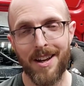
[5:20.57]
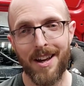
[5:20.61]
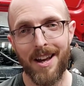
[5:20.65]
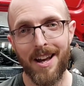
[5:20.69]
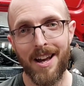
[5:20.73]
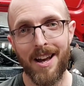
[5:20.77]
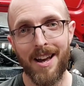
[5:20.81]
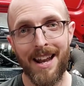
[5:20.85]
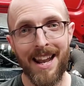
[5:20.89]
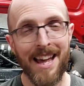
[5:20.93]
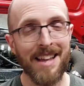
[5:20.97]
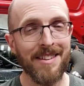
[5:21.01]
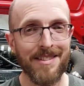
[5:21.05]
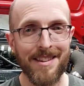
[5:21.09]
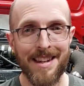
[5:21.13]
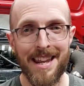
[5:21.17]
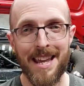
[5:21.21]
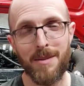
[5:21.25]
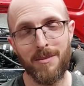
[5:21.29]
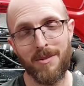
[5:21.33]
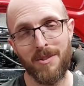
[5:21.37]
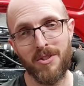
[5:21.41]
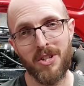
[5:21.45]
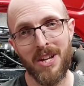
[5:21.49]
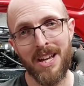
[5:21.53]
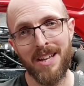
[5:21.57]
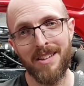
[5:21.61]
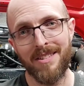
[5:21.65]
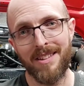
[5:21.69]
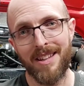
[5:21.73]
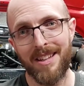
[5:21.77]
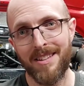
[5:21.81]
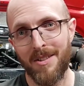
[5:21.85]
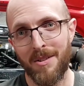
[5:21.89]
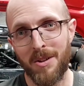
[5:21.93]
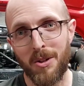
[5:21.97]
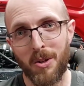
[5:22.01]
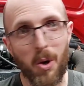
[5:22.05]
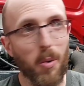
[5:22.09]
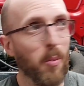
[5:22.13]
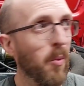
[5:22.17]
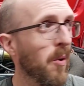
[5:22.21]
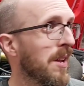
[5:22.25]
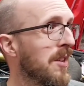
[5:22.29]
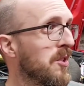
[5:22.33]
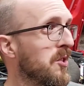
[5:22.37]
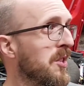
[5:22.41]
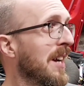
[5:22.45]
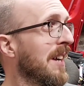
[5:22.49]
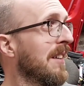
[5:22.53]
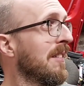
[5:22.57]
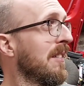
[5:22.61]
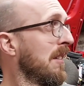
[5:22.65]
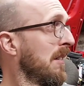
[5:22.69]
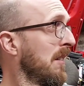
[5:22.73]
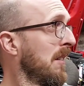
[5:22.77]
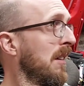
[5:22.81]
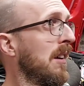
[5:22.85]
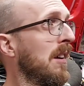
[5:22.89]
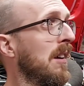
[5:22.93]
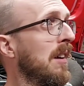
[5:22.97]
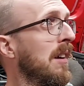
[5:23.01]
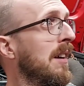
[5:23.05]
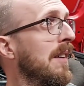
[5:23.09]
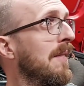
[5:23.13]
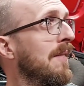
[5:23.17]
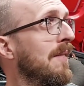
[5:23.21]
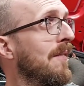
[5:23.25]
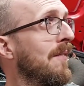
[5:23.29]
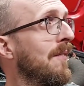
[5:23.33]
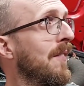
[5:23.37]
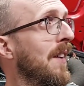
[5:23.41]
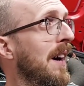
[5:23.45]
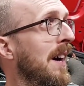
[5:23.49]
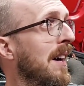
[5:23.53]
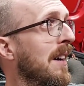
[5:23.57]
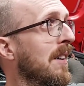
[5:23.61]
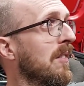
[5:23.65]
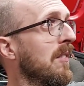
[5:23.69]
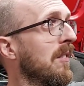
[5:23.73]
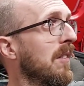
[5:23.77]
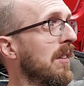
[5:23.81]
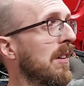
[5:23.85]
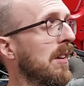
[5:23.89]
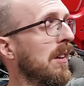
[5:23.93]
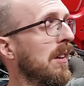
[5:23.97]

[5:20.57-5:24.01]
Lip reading: And as the name suggests, it's only got one injector. In fact,